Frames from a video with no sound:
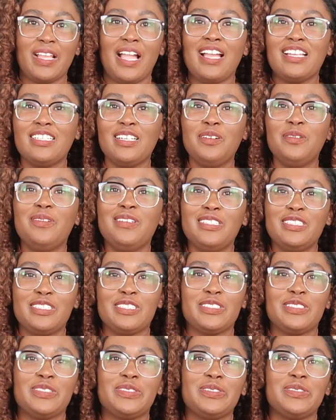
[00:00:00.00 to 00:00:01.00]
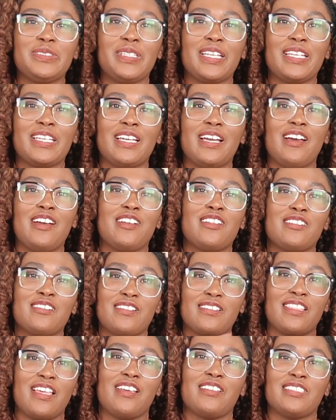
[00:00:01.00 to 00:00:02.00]
I don't want to do like
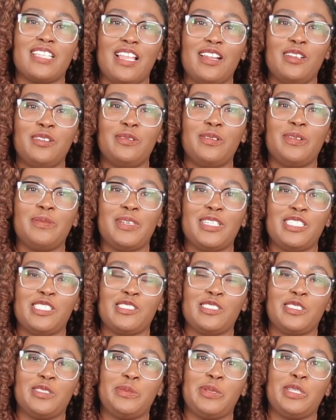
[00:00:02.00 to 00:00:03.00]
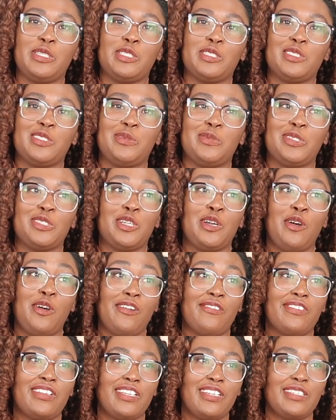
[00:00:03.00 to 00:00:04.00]
100,000, I don't want my channel to be just a bunch of
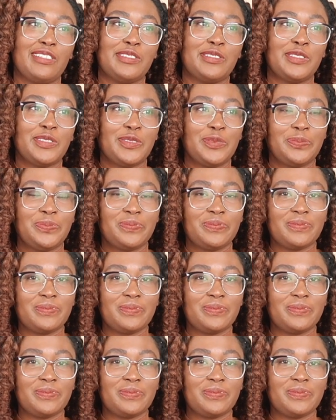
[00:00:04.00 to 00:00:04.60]
haul videos,